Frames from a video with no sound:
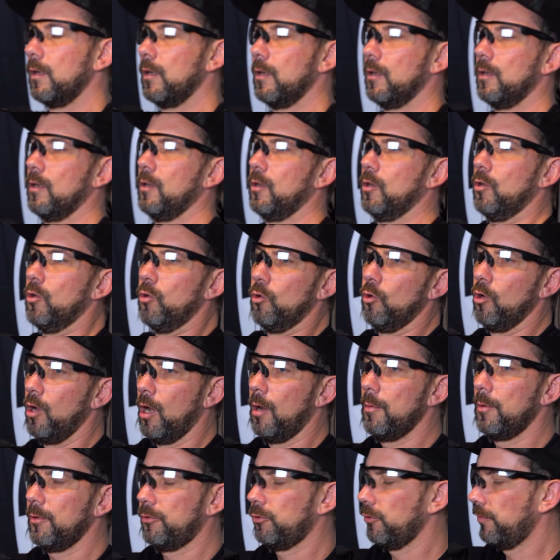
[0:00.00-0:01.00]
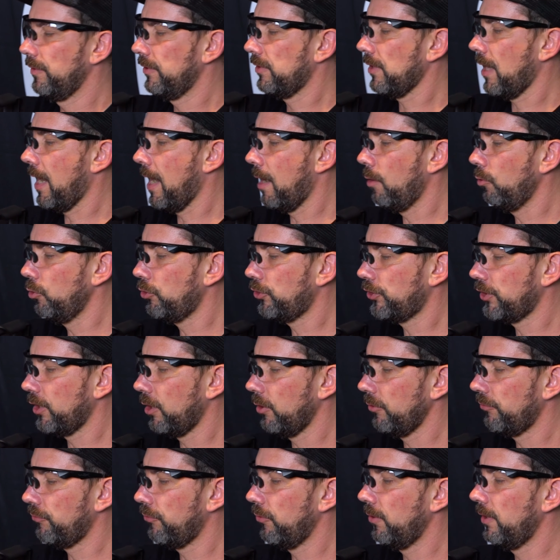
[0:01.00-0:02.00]
But from what I can see
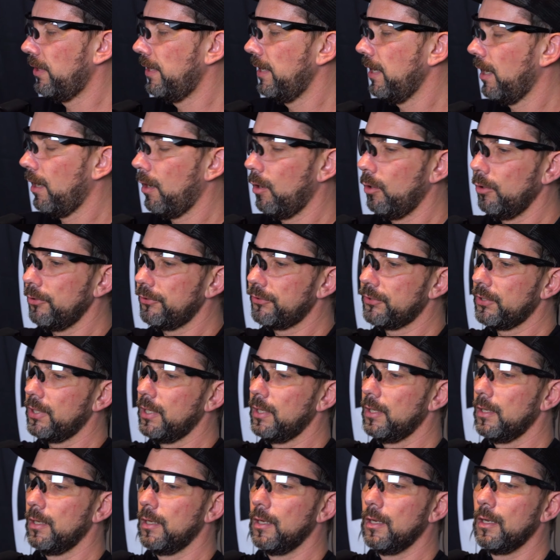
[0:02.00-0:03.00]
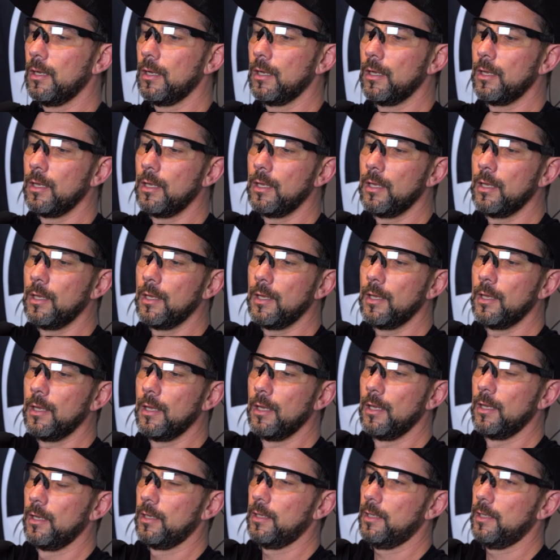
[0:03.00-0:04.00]
from here, it's not going bad.